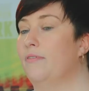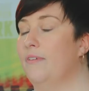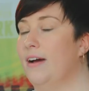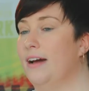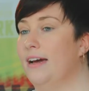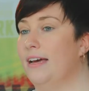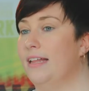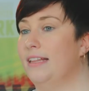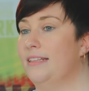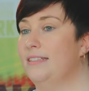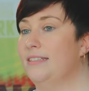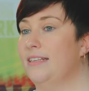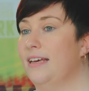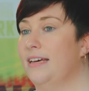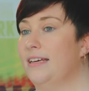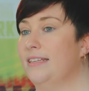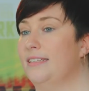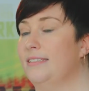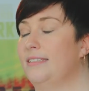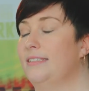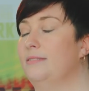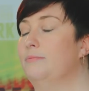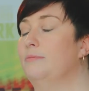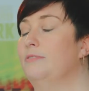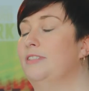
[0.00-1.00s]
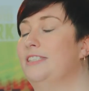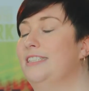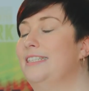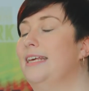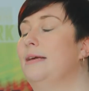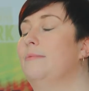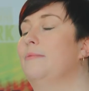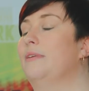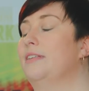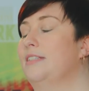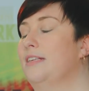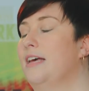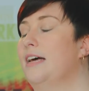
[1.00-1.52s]
provides as
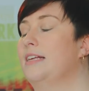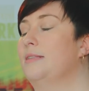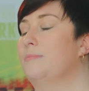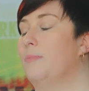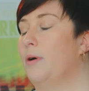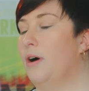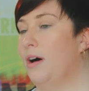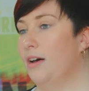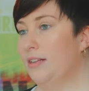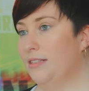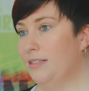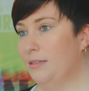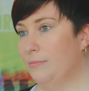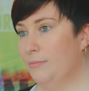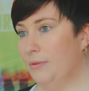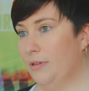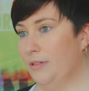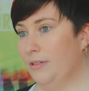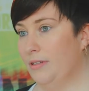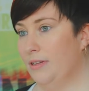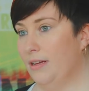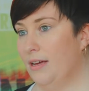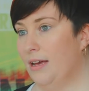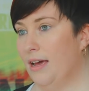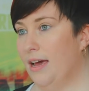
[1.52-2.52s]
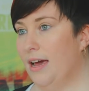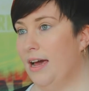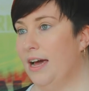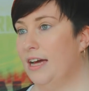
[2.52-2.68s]
seamless as possible